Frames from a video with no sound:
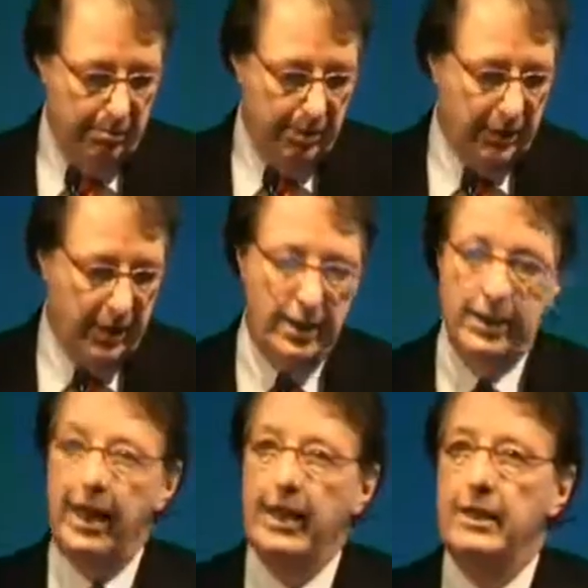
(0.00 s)
besides
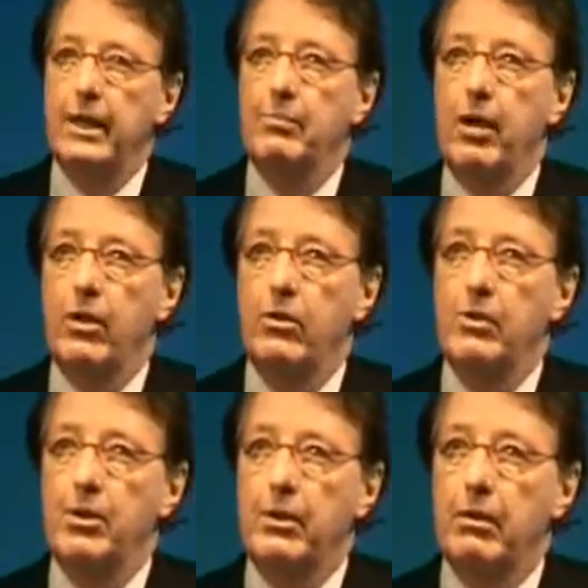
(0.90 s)
the
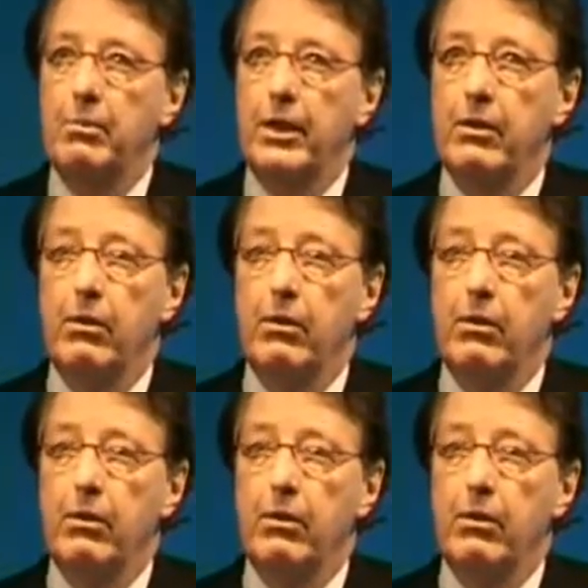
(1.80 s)
anti-myeloma therapy,